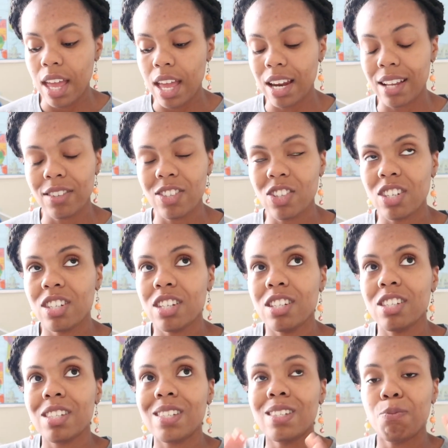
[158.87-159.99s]
And it's just a
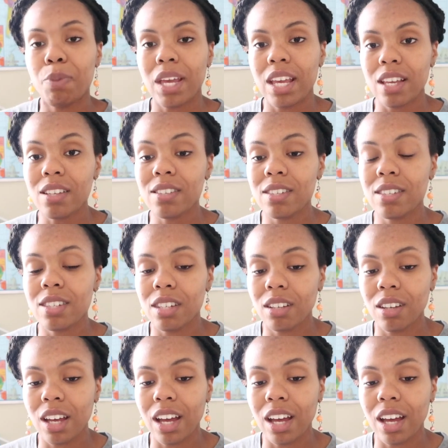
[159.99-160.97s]
space,